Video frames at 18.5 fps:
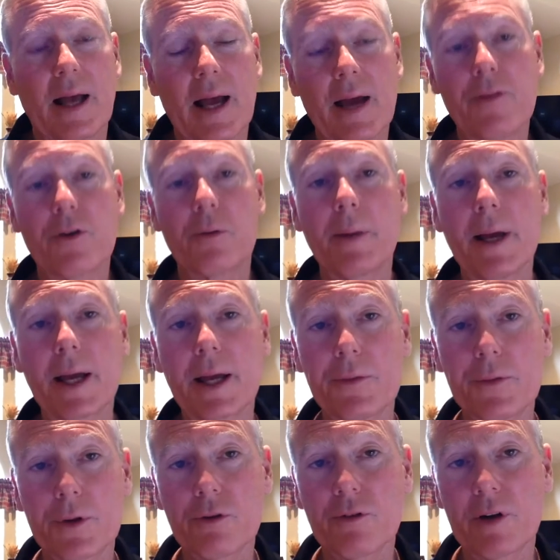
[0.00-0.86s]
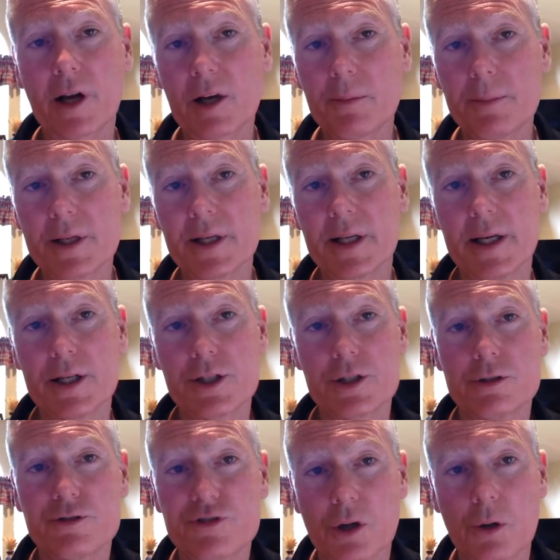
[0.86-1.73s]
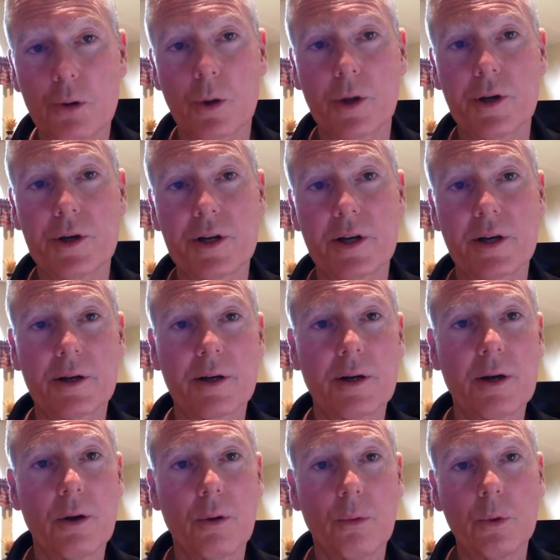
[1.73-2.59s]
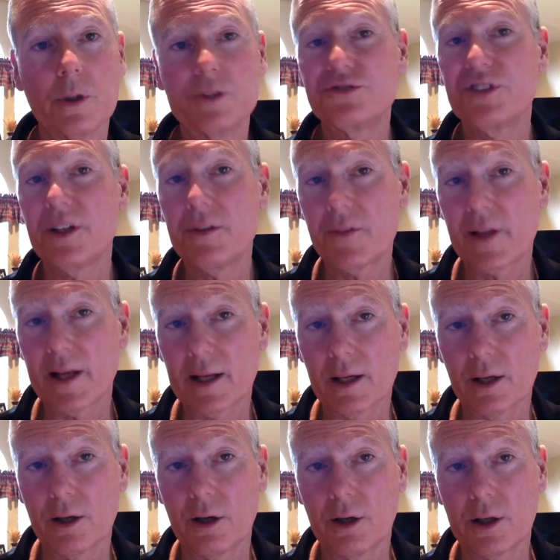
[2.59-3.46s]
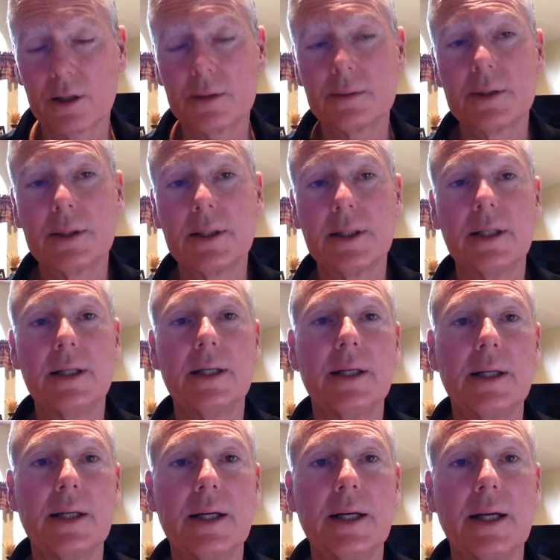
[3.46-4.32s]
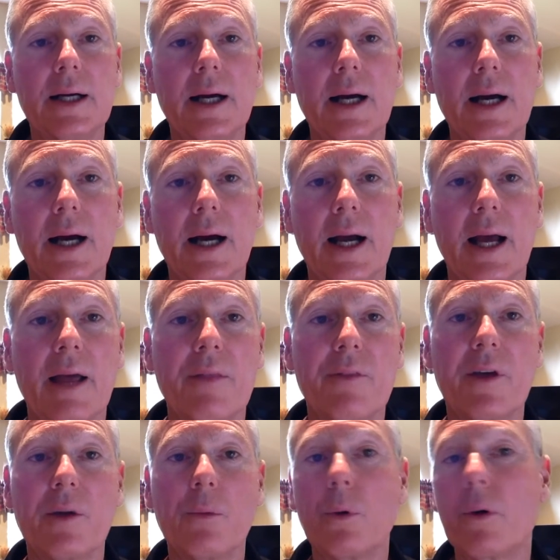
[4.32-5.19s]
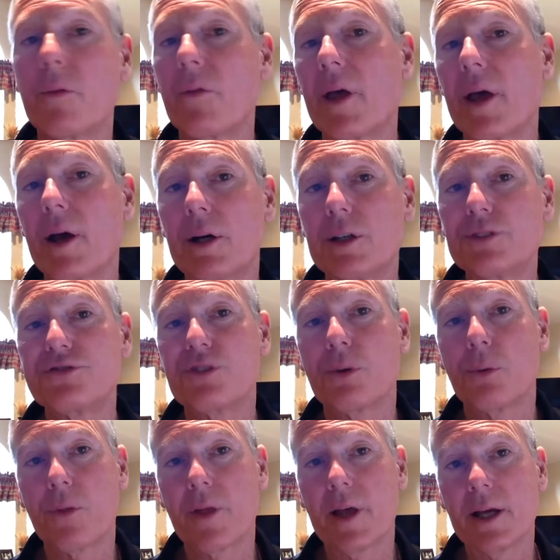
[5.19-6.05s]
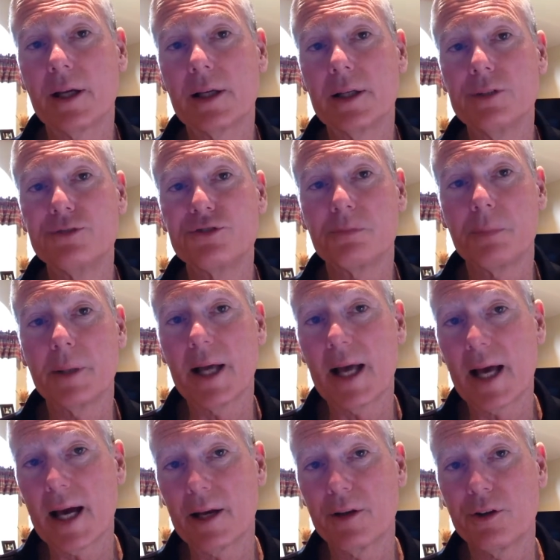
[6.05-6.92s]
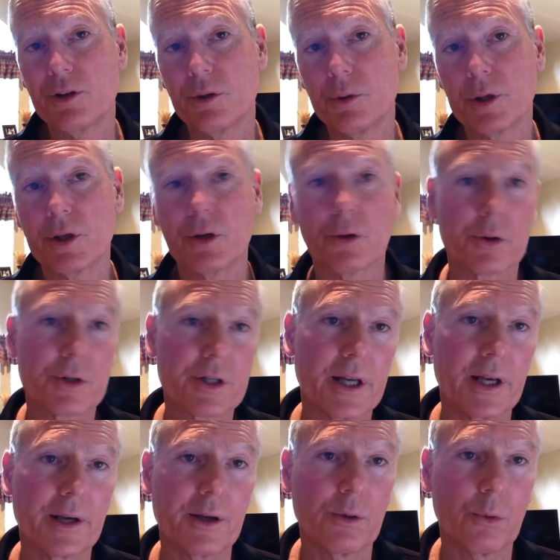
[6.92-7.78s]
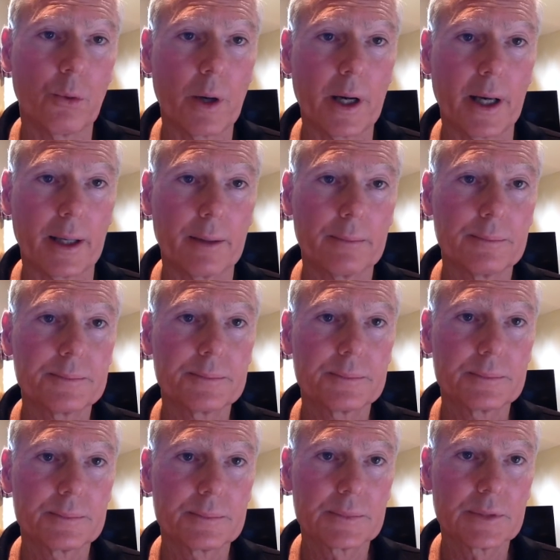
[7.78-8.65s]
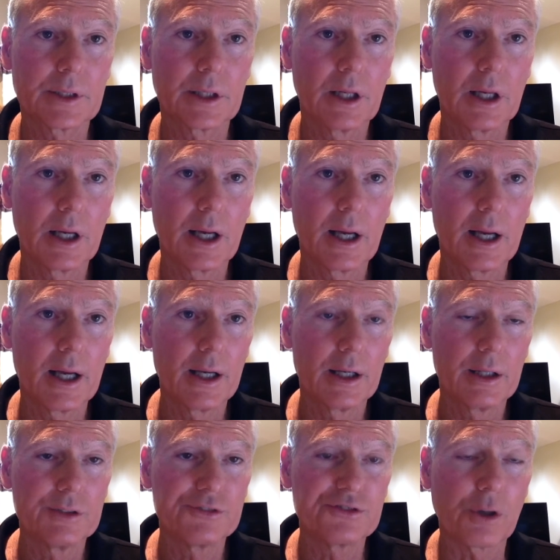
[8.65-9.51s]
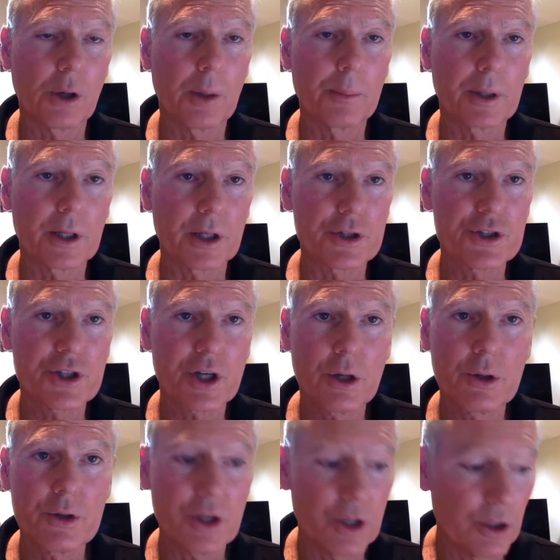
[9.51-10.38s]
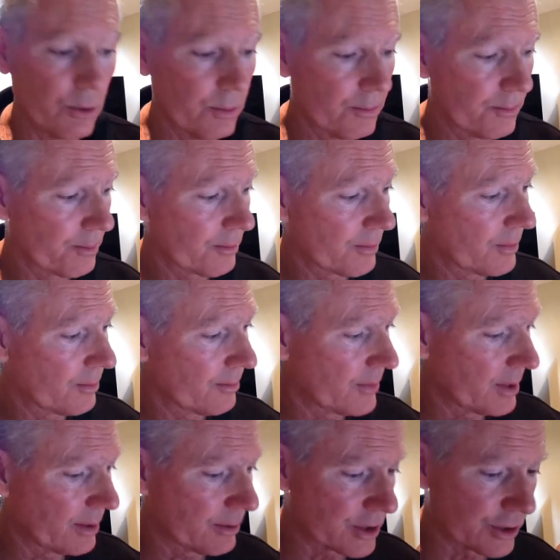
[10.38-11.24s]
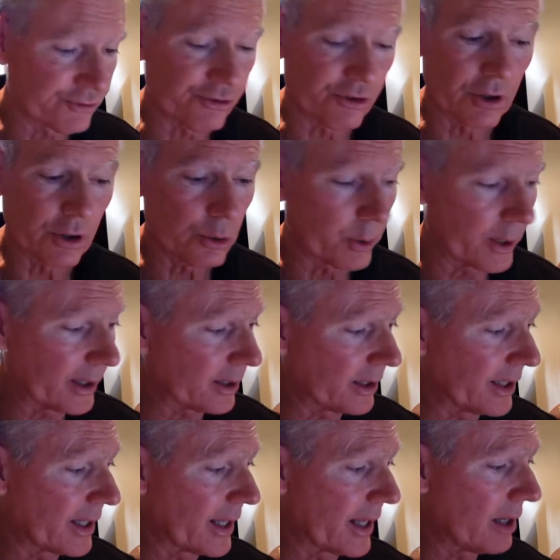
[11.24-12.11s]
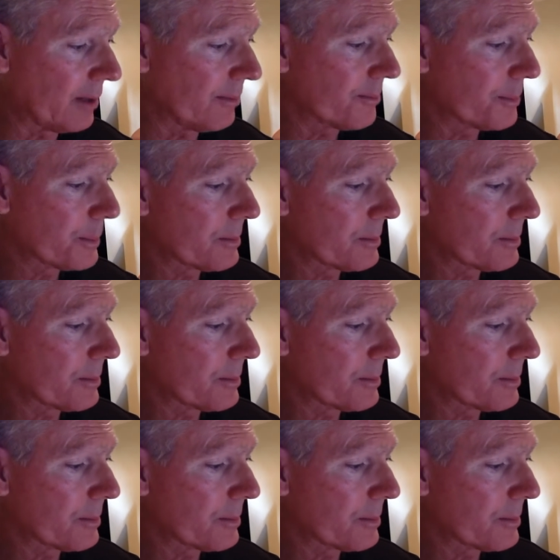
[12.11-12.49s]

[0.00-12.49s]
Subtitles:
And they're making their recommendations according to what's in that law, and then what they also think needs to be added to it or taken away. So I'm going to show you, just real quickly now,